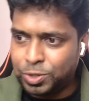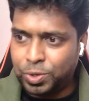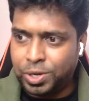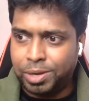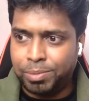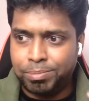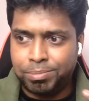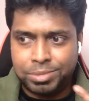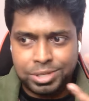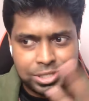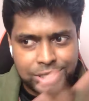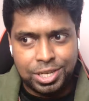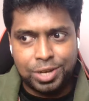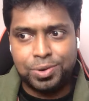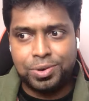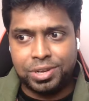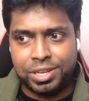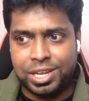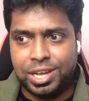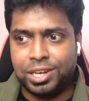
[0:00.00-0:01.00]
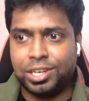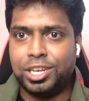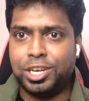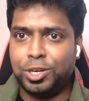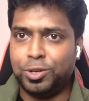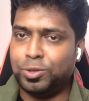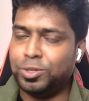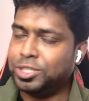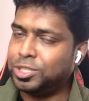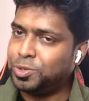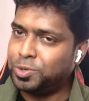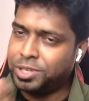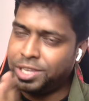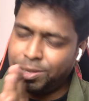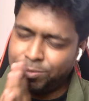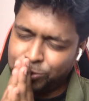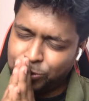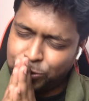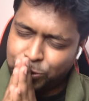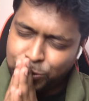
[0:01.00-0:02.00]
so I missed out reacting to this.
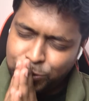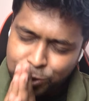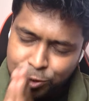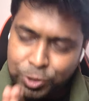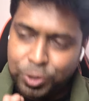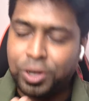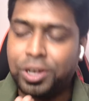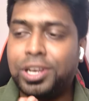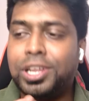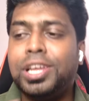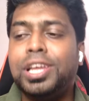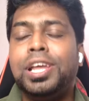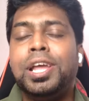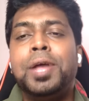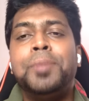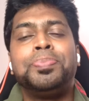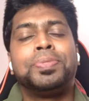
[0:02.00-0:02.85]
Okay, I'm so sorry.